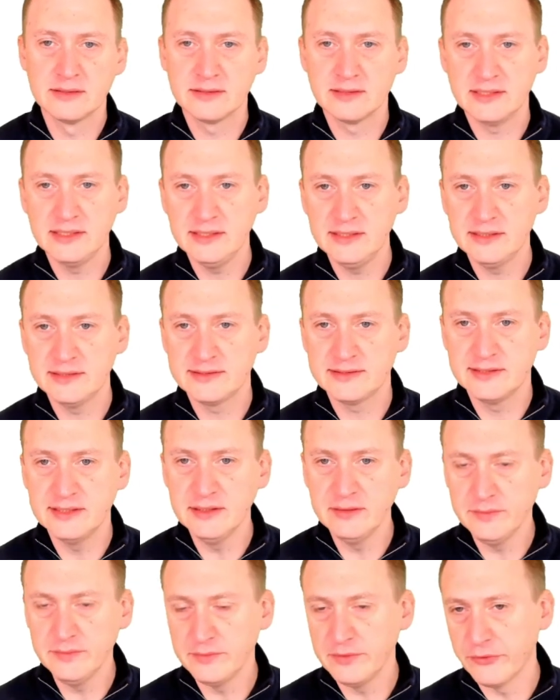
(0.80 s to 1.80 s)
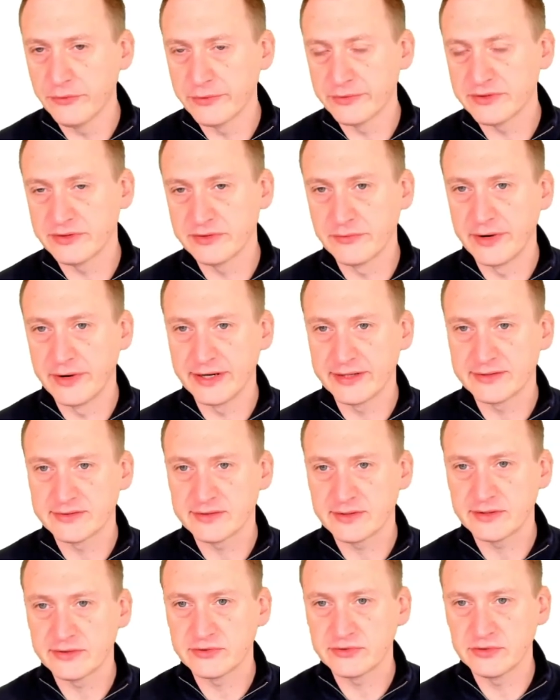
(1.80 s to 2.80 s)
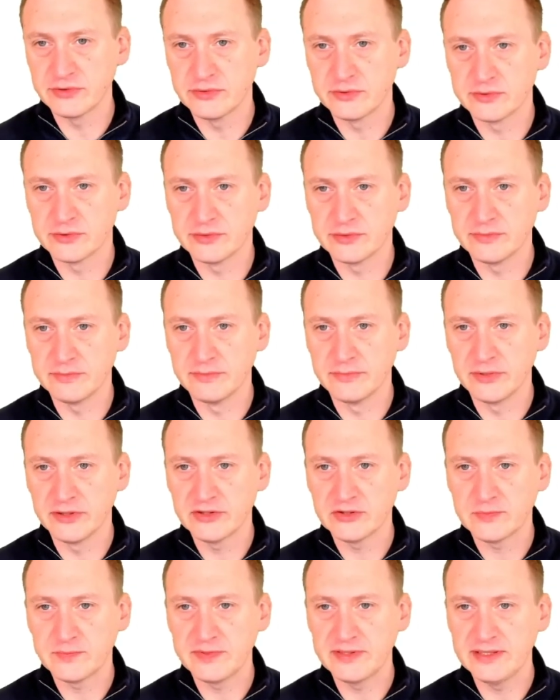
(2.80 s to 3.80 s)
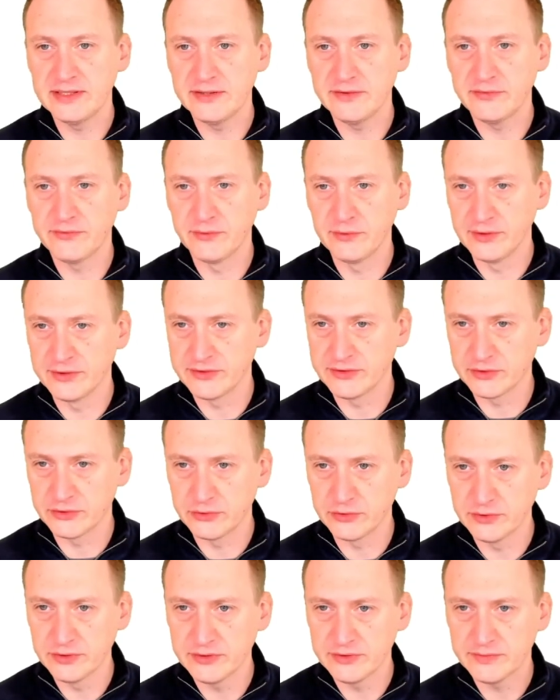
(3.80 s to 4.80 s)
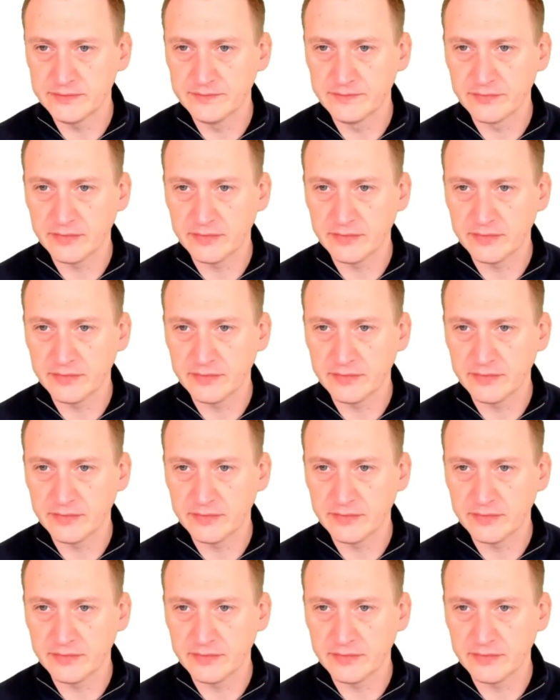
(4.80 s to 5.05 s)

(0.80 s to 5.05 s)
The demilitarized zone must be fully secured,